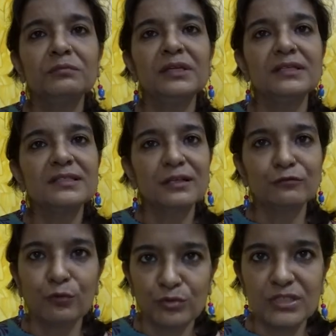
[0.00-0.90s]
beings and
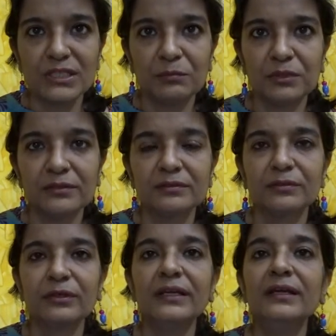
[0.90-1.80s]
forced labor.
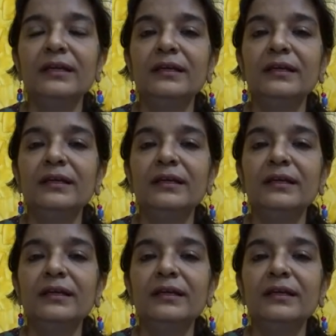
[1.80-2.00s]
Okay?